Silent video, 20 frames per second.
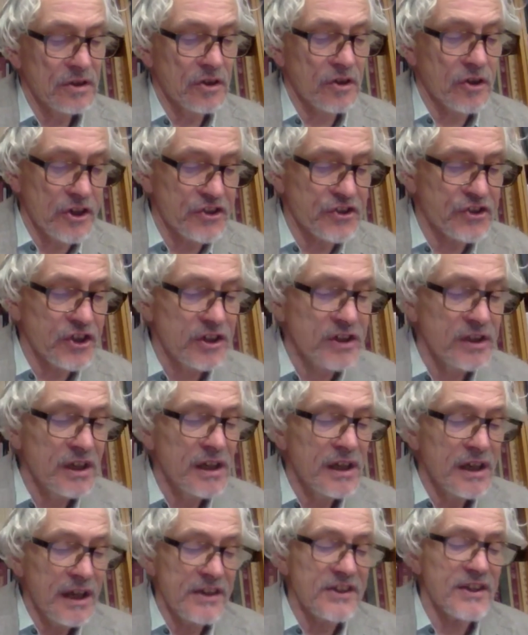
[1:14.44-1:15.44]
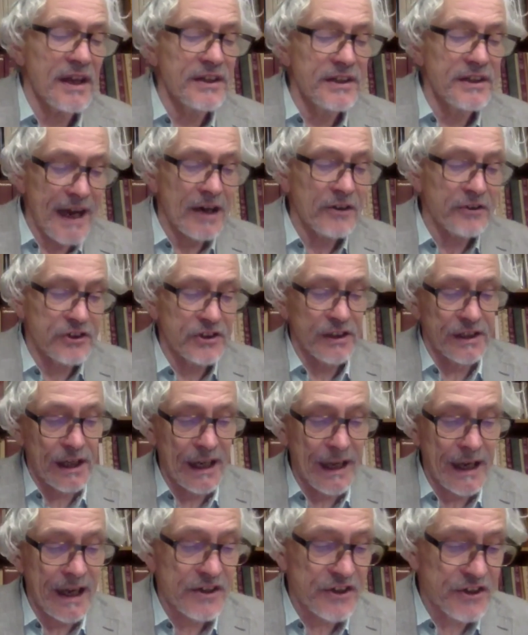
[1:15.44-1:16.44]
Christian is
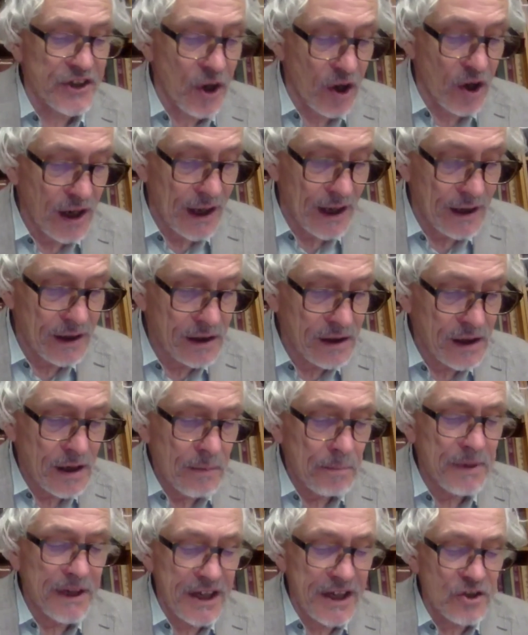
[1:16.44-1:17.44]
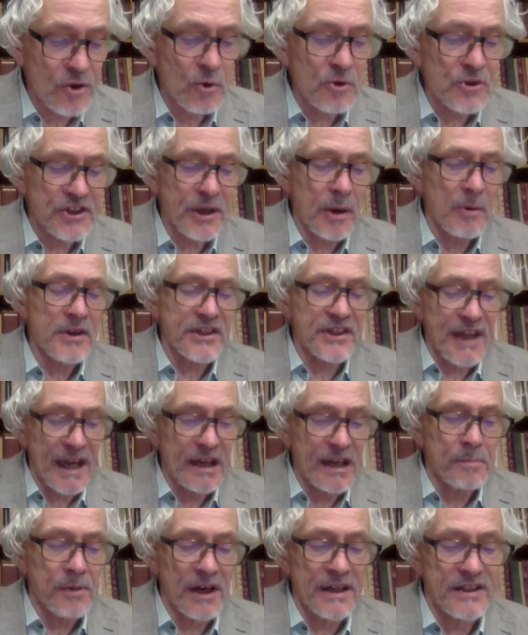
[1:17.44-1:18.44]
undoubtedly a scholar, but he's also a
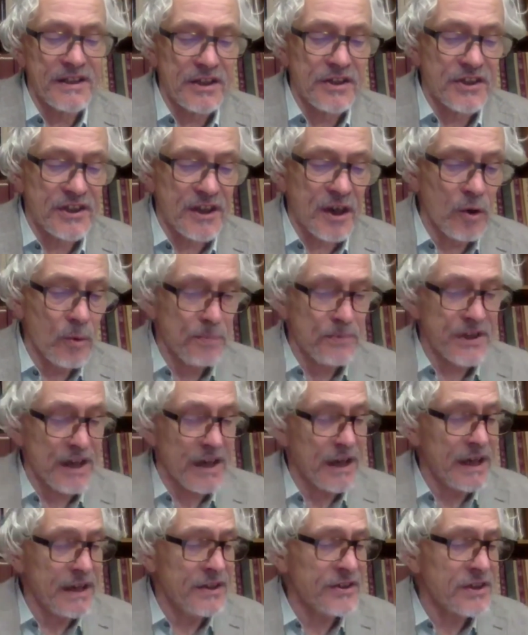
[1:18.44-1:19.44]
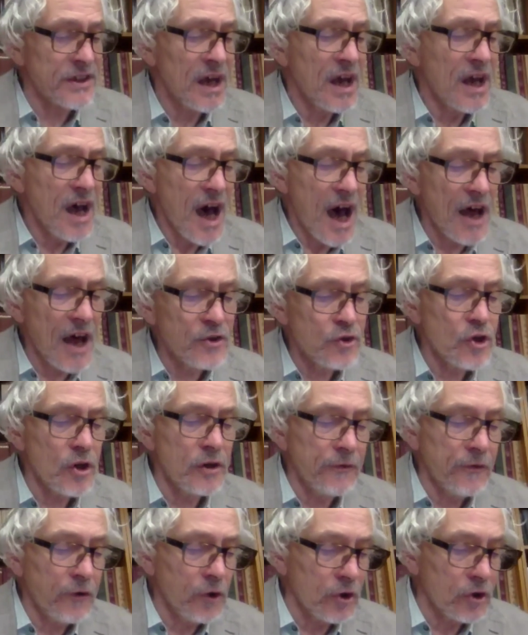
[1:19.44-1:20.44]
celebrated sculptor. His
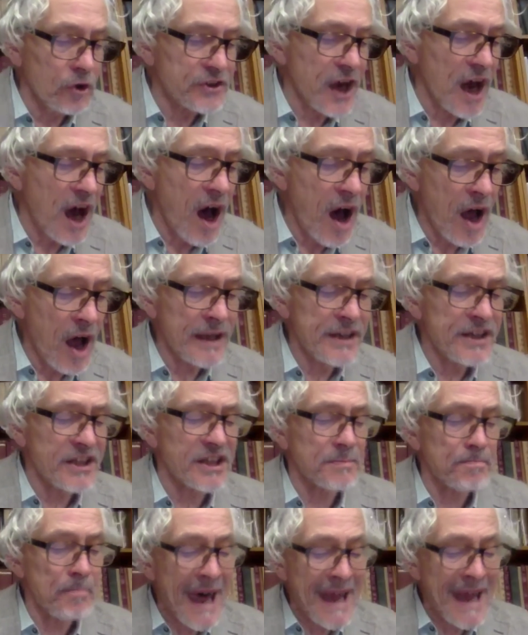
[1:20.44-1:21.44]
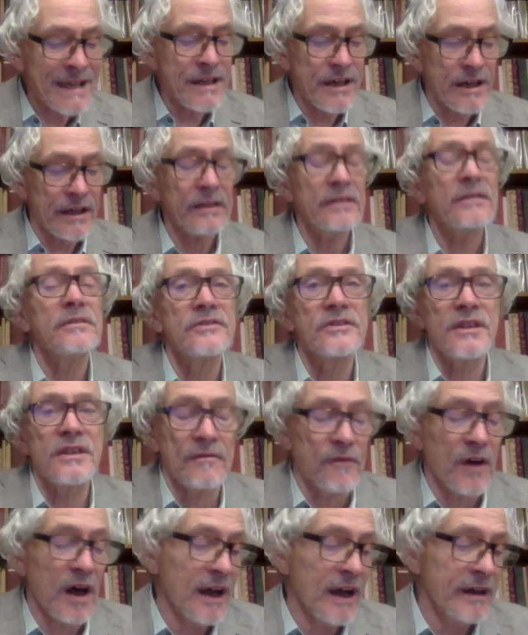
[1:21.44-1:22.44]
100-foot-high spander,
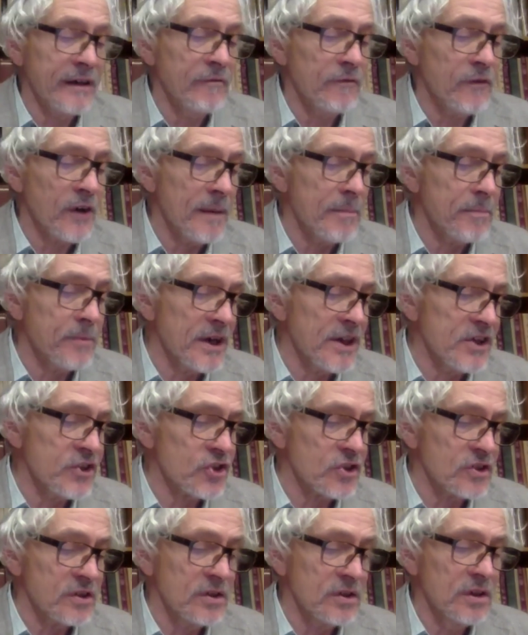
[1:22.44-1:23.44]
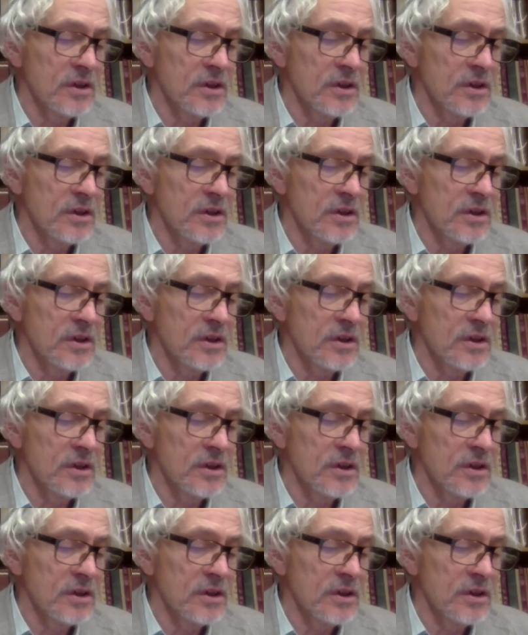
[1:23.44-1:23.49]
Divine Vibration,